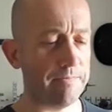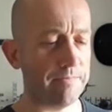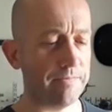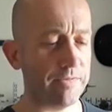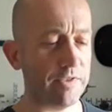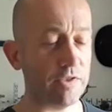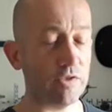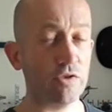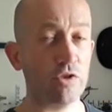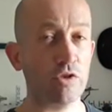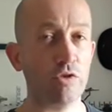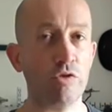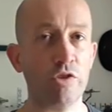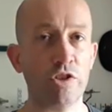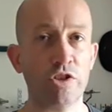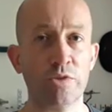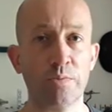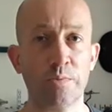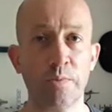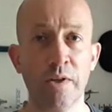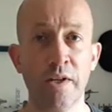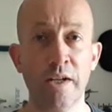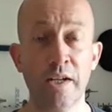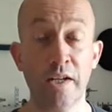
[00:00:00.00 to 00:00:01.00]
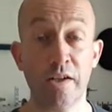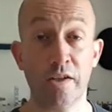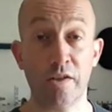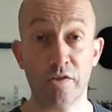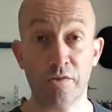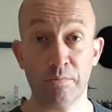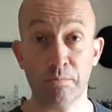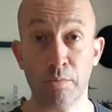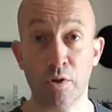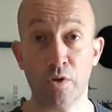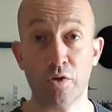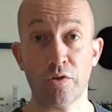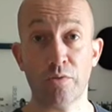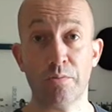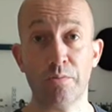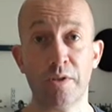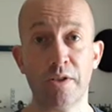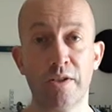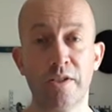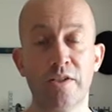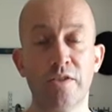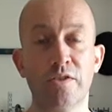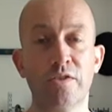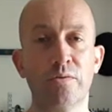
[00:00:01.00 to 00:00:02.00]
as crisp as modern
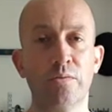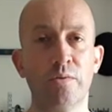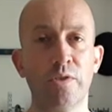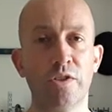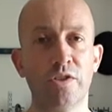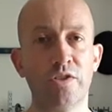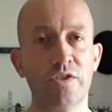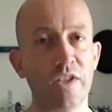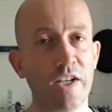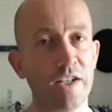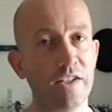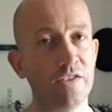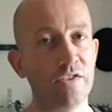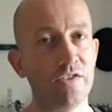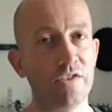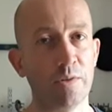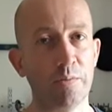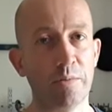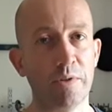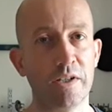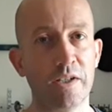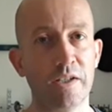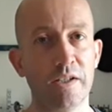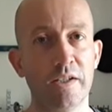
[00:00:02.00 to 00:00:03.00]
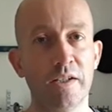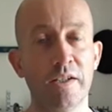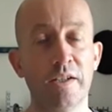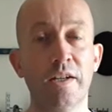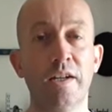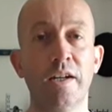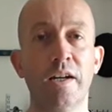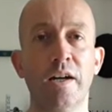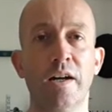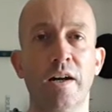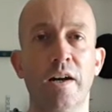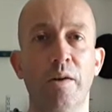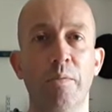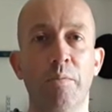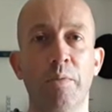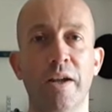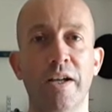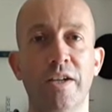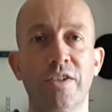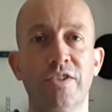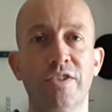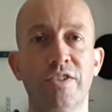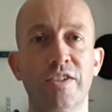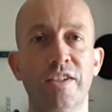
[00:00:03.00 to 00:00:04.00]
minis, which tend to be
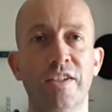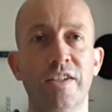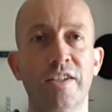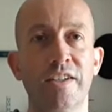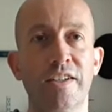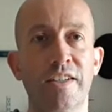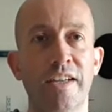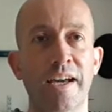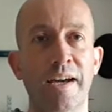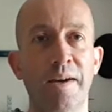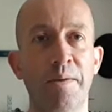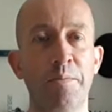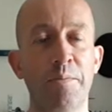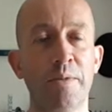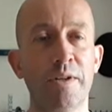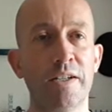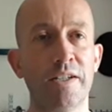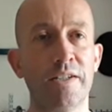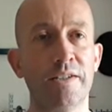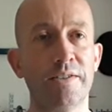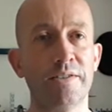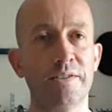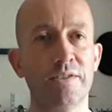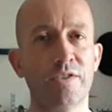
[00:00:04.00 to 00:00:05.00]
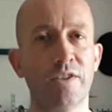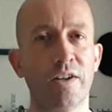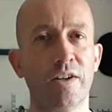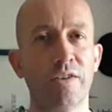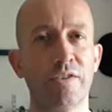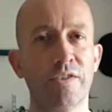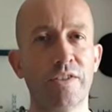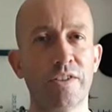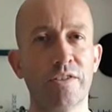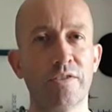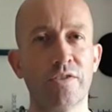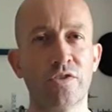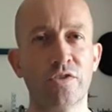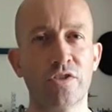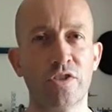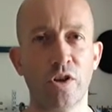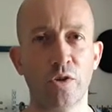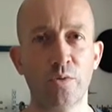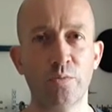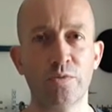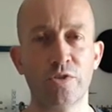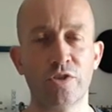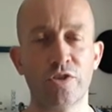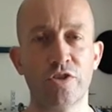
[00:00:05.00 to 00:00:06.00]
plastic can be. So I think the
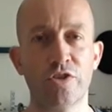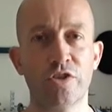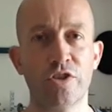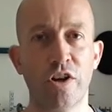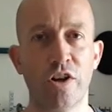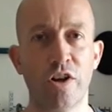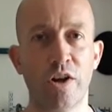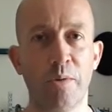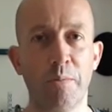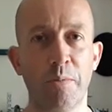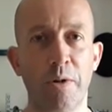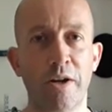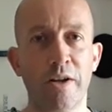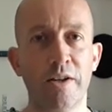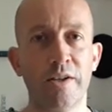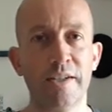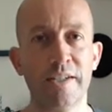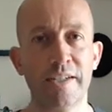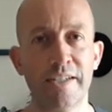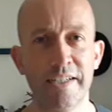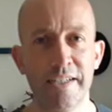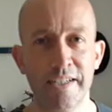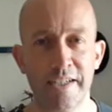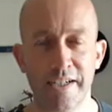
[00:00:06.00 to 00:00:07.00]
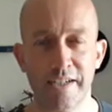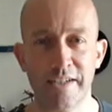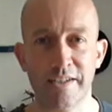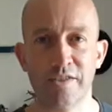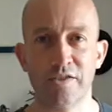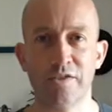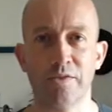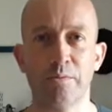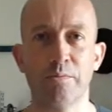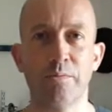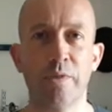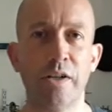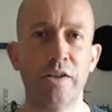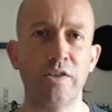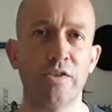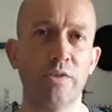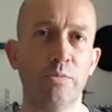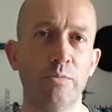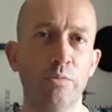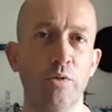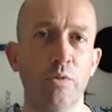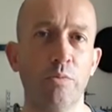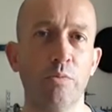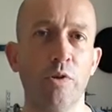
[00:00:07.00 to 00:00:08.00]
sculpts are sharper, and it's a
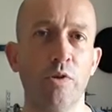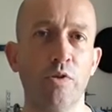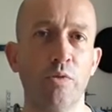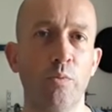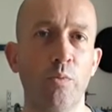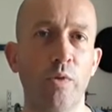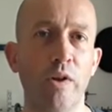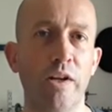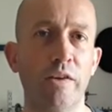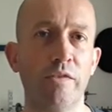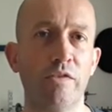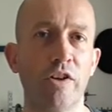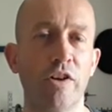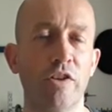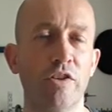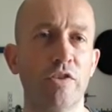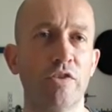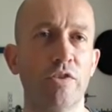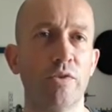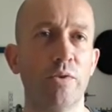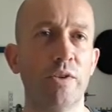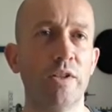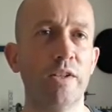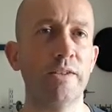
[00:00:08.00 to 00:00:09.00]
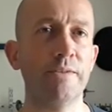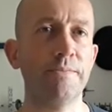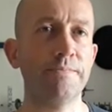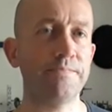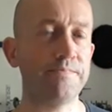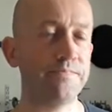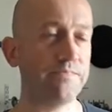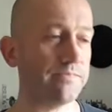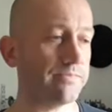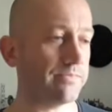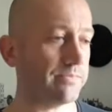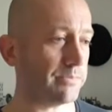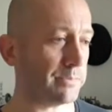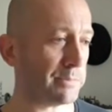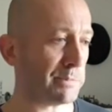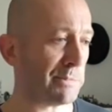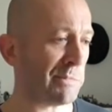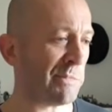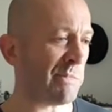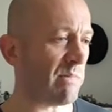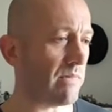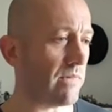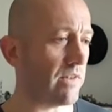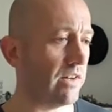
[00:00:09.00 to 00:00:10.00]
more modern way of kind of doing it.
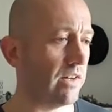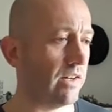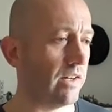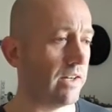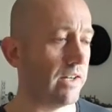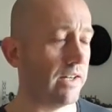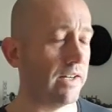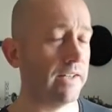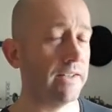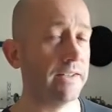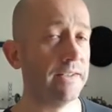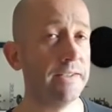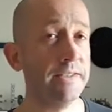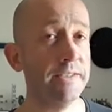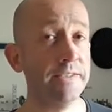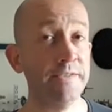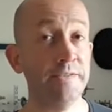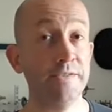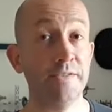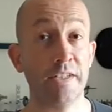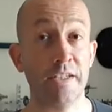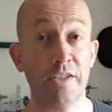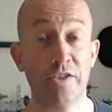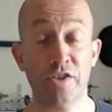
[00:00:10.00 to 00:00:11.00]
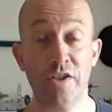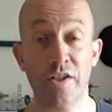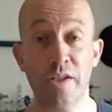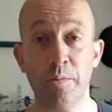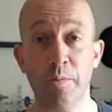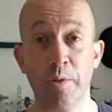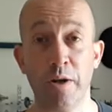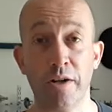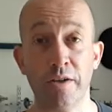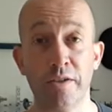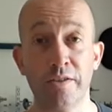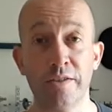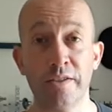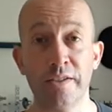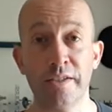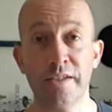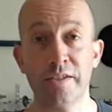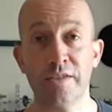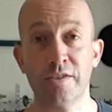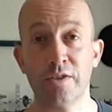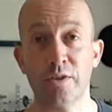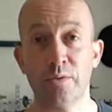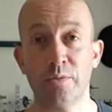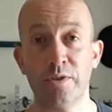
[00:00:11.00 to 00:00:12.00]
They're cheaper.
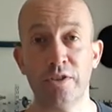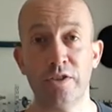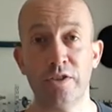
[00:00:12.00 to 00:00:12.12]
So when